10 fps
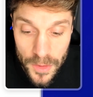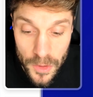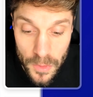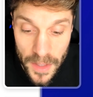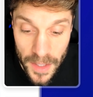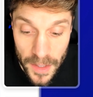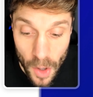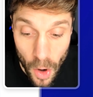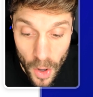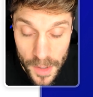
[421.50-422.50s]
you can
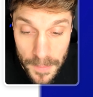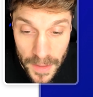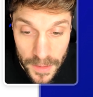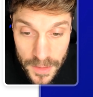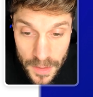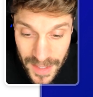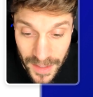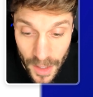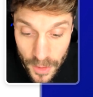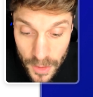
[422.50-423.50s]
automate
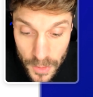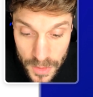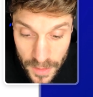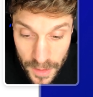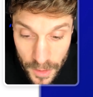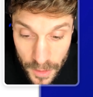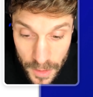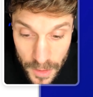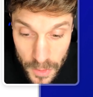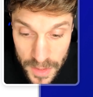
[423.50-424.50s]
sending out a newsletter
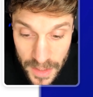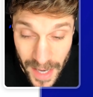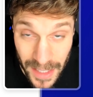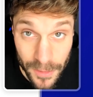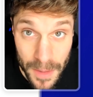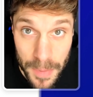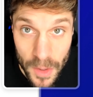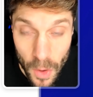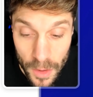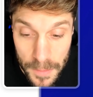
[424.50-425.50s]
using
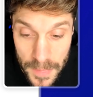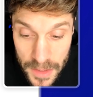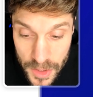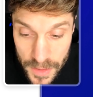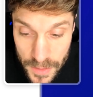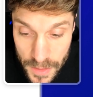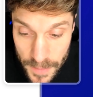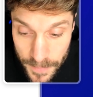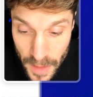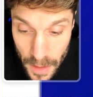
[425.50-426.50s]
ActiveCampaign automations.
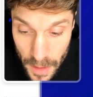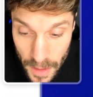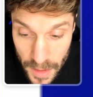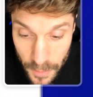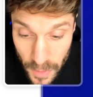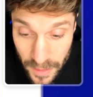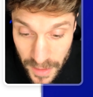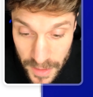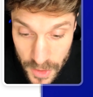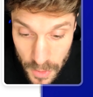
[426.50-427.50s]
And if we
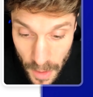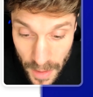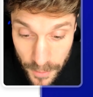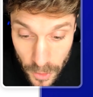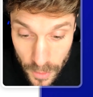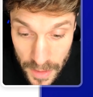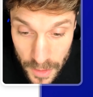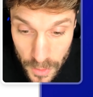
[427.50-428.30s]
click into our evergreen